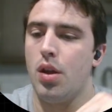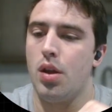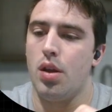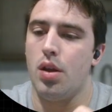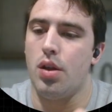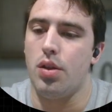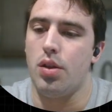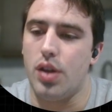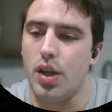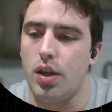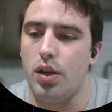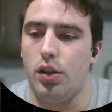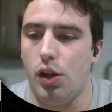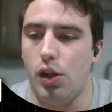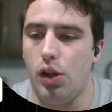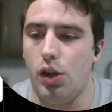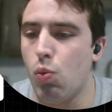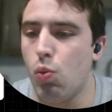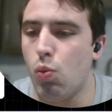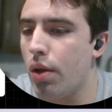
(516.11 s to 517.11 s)
then
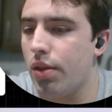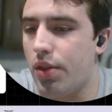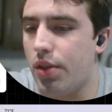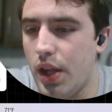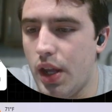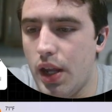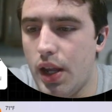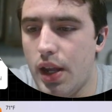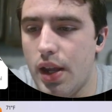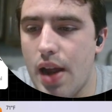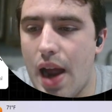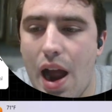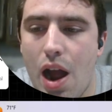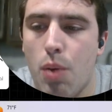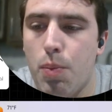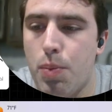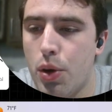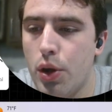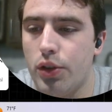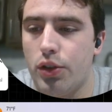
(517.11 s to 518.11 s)
you want the
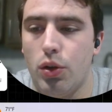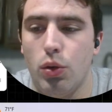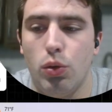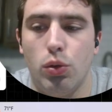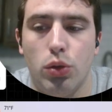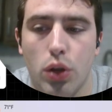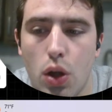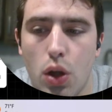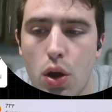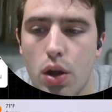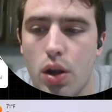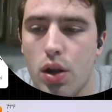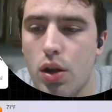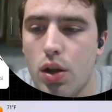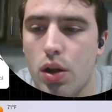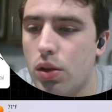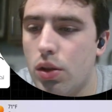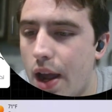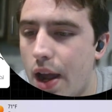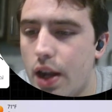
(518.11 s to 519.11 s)
output to look
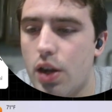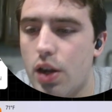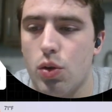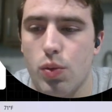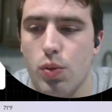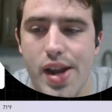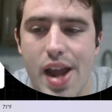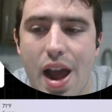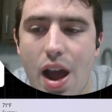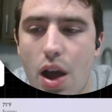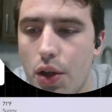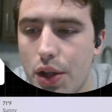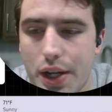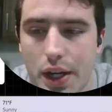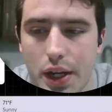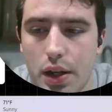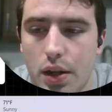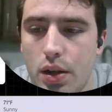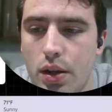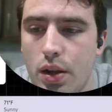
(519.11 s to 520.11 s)
like
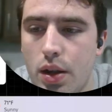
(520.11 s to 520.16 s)
reality.